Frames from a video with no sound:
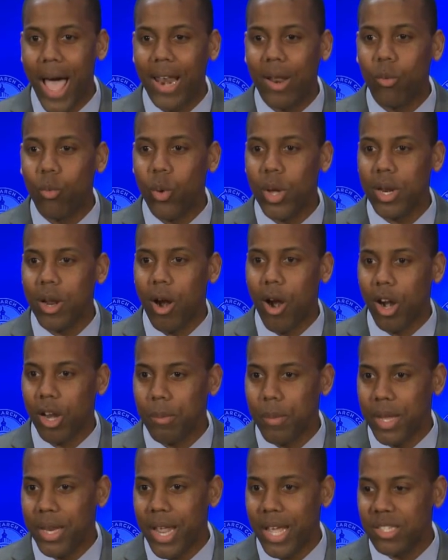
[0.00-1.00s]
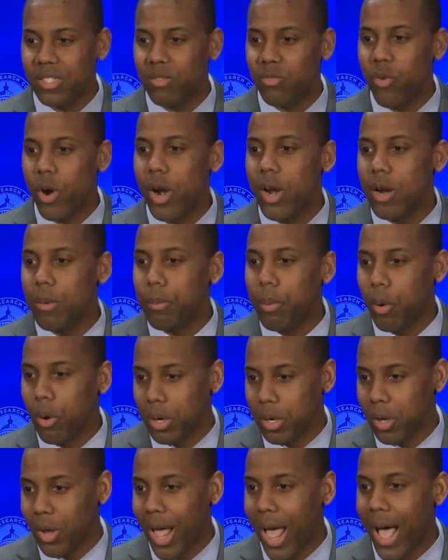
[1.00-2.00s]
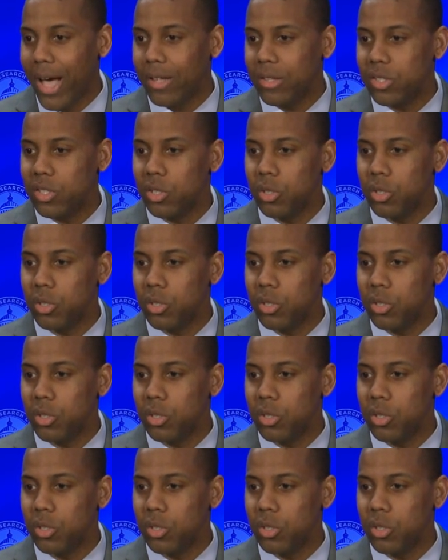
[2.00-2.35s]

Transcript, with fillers: how to win an argument that's very important on how